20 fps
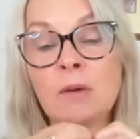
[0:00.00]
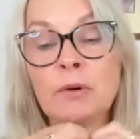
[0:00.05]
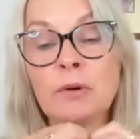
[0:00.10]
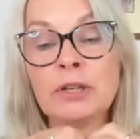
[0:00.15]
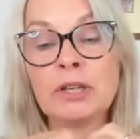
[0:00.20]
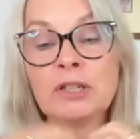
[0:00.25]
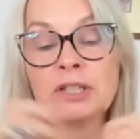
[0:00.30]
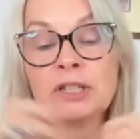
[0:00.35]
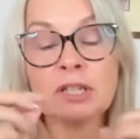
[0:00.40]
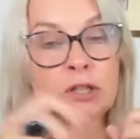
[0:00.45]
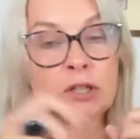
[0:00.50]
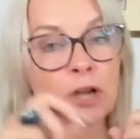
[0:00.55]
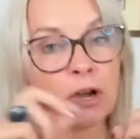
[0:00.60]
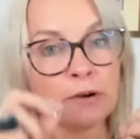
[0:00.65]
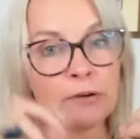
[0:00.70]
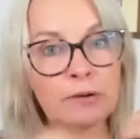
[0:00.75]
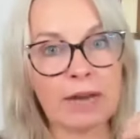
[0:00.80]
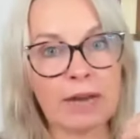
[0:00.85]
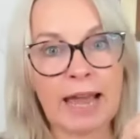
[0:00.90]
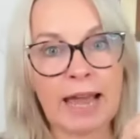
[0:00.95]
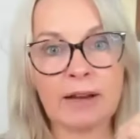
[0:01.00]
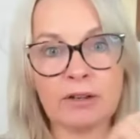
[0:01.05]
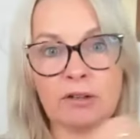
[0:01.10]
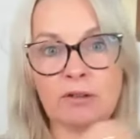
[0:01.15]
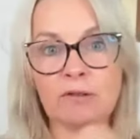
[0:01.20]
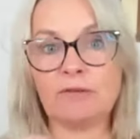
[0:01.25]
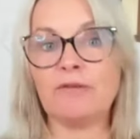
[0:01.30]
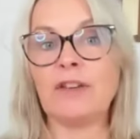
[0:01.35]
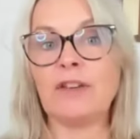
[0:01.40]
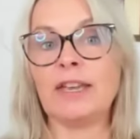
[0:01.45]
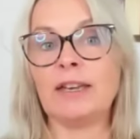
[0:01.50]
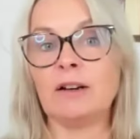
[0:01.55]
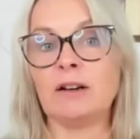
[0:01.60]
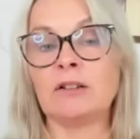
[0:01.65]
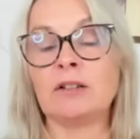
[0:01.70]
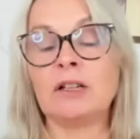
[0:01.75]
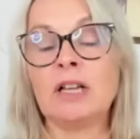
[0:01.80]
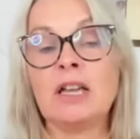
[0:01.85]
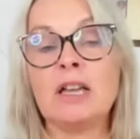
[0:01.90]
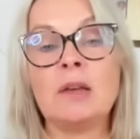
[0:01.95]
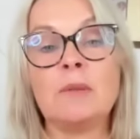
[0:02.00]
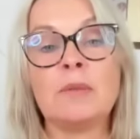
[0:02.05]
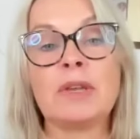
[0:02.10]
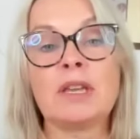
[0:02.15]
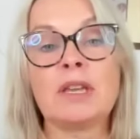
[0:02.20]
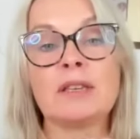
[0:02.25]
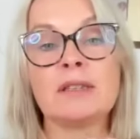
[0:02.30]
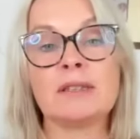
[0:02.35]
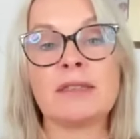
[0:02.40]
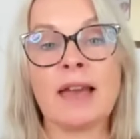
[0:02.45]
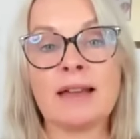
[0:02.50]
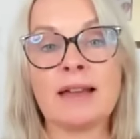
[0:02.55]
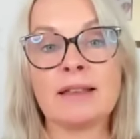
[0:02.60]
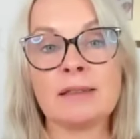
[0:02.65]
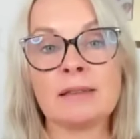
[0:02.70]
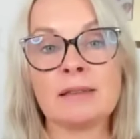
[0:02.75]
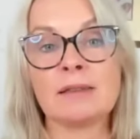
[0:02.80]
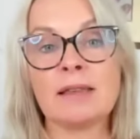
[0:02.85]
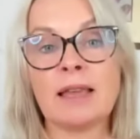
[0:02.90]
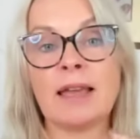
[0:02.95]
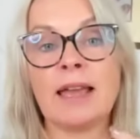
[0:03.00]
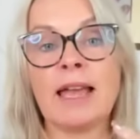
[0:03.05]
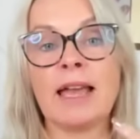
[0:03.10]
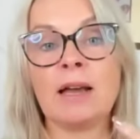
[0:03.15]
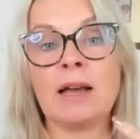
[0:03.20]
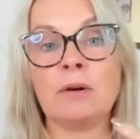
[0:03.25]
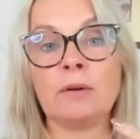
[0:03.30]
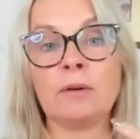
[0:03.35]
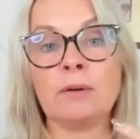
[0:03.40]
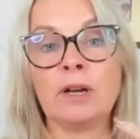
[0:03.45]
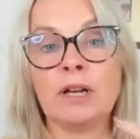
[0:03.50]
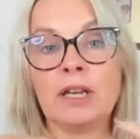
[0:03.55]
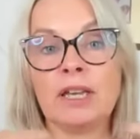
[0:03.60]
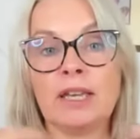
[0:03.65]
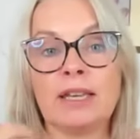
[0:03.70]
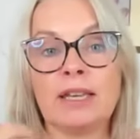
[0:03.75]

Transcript: i want you to note how you feel because that's how